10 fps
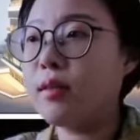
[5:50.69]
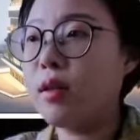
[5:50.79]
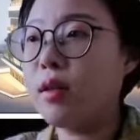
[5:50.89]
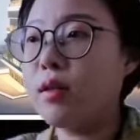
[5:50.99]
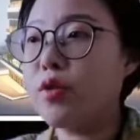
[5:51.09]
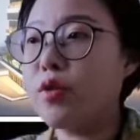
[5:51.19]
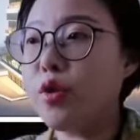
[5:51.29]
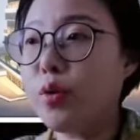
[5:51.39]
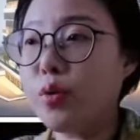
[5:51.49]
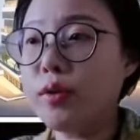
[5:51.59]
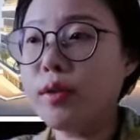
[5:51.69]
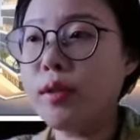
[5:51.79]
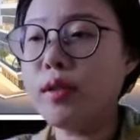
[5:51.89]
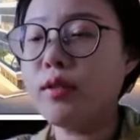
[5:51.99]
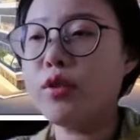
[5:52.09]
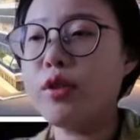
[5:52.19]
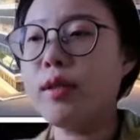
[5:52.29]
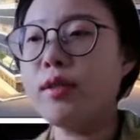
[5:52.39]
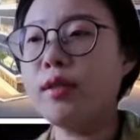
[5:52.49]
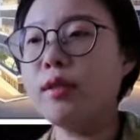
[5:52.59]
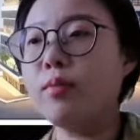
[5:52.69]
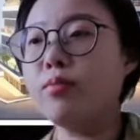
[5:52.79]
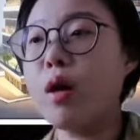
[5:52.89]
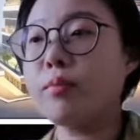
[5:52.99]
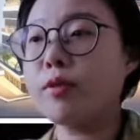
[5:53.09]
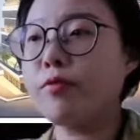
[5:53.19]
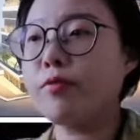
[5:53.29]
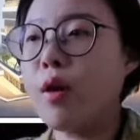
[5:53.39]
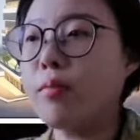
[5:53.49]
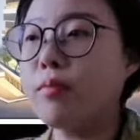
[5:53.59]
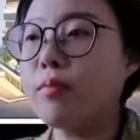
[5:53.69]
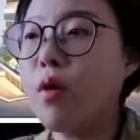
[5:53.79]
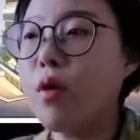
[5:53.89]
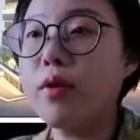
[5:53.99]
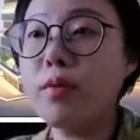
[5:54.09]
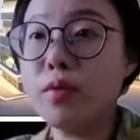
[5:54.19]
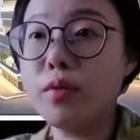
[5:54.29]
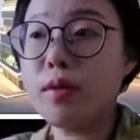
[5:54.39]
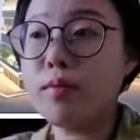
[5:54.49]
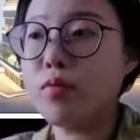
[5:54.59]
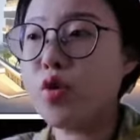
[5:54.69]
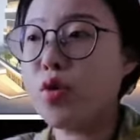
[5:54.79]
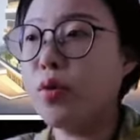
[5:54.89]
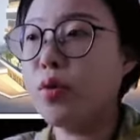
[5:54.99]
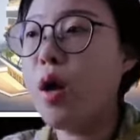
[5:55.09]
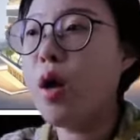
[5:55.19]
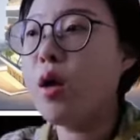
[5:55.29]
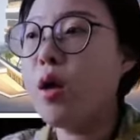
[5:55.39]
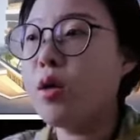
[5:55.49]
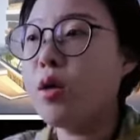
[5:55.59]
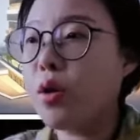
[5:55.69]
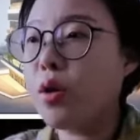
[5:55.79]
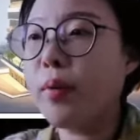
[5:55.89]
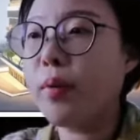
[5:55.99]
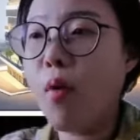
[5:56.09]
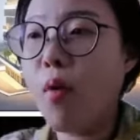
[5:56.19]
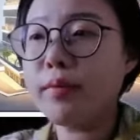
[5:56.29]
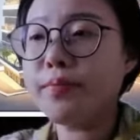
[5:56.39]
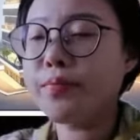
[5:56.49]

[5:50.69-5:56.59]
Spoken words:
the children in changing the prompt from modern museum to shopping mall